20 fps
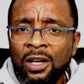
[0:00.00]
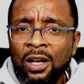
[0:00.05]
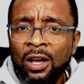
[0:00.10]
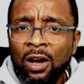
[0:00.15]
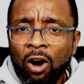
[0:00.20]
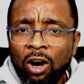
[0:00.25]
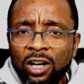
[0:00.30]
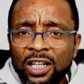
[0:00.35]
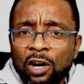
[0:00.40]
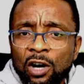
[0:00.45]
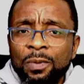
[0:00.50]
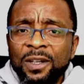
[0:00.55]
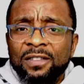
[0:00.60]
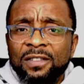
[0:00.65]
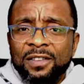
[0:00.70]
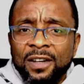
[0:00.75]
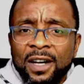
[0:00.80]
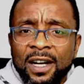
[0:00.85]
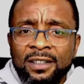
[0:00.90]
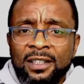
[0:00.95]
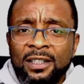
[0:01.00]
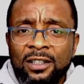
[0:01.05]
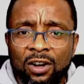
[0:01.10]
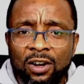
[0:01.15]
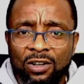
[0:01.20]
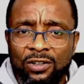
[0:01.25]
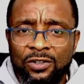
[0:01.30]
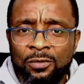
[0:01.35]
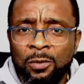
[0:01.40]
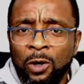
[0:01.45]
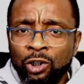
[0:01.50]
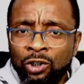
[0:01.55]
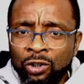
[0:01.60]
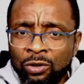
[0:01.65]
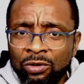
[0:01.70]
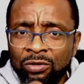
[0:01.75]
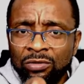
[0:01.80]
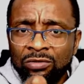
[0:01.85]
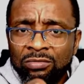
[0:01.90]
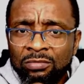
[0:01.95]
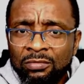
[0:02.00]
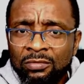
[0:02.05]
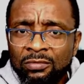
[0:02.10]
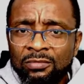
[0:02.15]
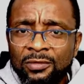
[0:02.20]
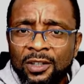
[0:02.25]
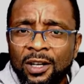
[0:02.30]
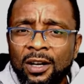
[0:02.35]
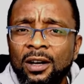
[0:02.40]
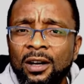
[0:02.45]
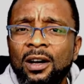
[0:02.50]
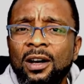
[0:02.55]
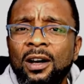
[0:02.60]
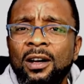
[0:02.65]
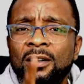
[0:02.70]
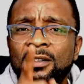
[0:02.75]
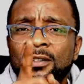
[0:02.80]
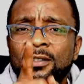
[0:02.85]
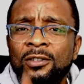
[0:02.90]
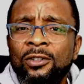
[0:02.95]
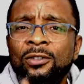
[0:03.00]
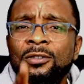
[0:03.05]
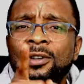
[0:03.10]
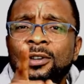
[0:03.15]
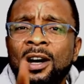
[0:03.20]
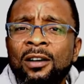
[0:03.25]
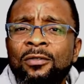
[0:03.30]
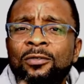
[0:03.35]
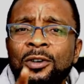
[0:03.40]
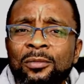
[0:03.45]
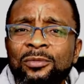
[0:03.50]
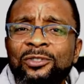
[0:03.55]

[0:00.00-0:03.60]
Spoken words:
Or they will be threatening us. But you, you have home